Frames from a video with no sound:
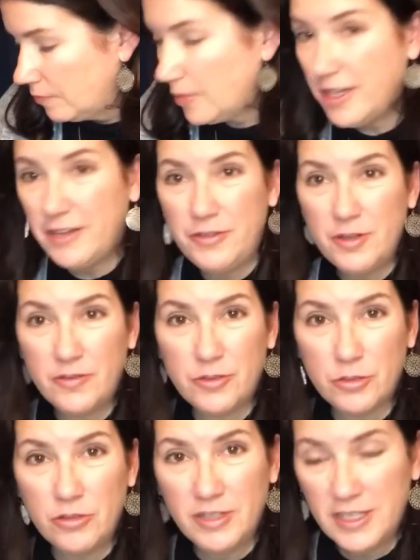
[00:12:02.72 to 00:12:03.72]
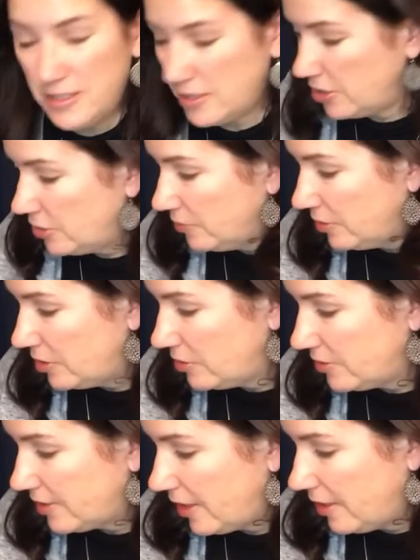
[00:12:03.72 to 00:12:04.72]
But if you have Google Eyes and you want to
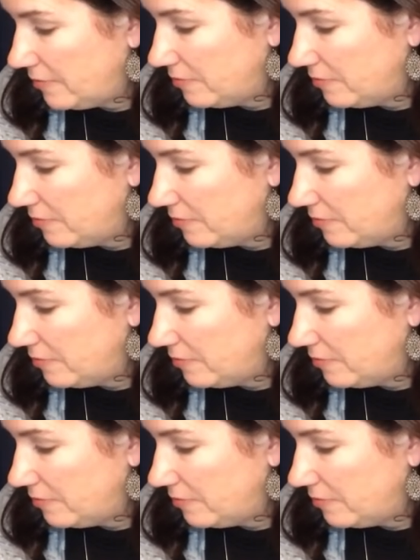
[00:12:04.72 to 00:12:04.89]
use that,